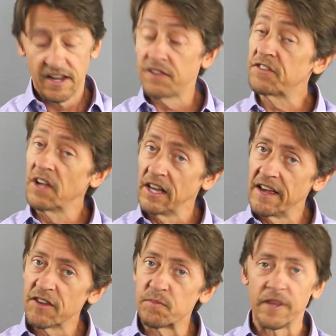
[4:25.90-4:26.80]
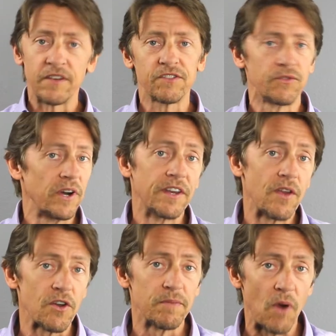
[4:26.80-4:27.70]
It still is, but there's really
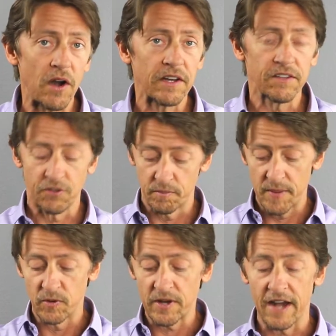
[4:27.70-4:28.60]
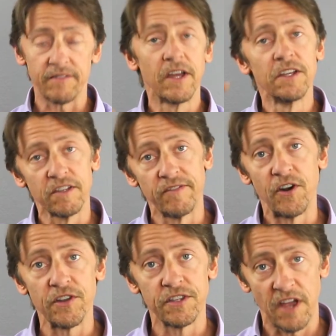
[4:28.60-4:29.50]
none on the market, so people kind of
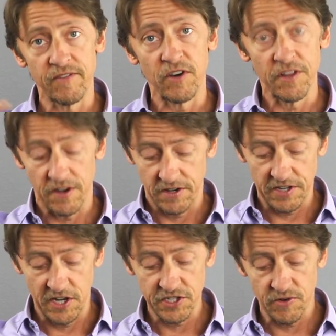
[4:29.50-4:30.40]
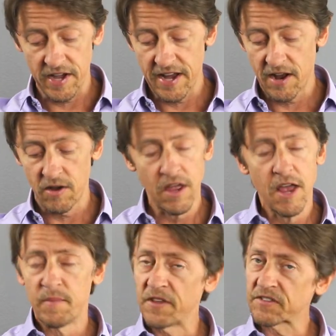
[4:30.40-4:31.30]
diverted their attention right now.
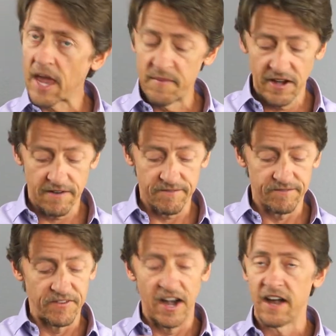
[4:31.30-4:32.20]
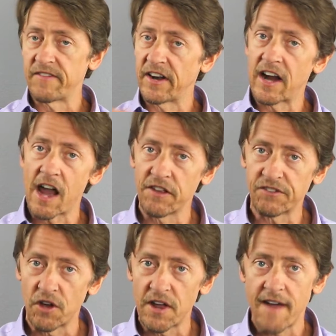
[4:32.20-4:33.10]
But this game here, very, very highly
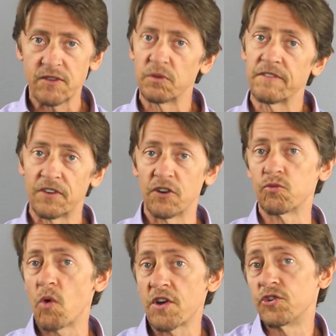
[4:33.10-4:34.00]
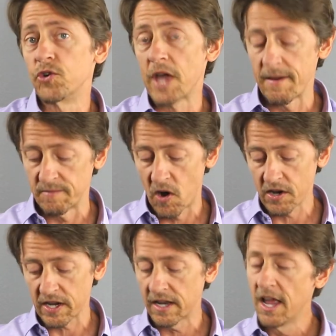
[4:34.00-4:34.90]
sought after when the first 1 or 2 came to
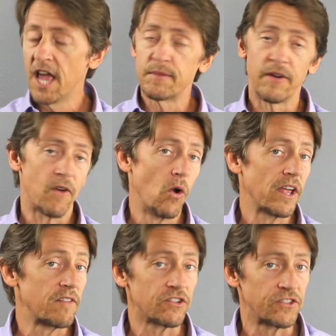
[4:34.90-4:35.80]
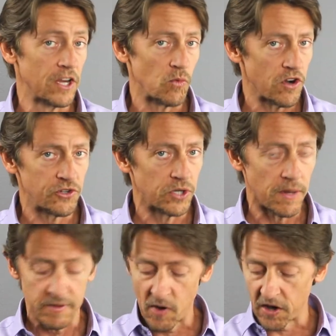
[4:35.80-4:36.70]
market, but we've only ever seen 1 or 2
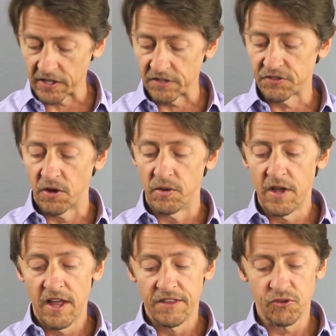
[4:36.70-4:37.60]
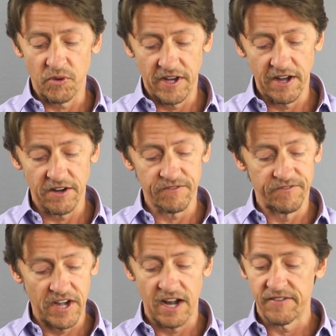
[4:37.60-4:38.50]
come to market. So this one here,
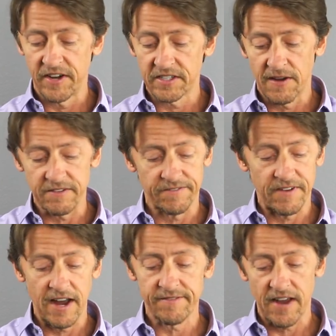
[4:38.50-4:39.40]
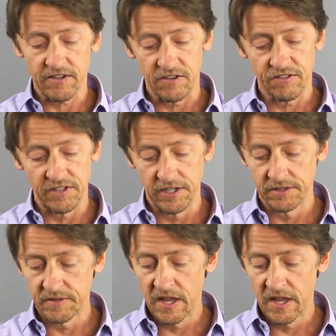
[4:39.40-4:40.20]
very, very tough to find, factory sealed.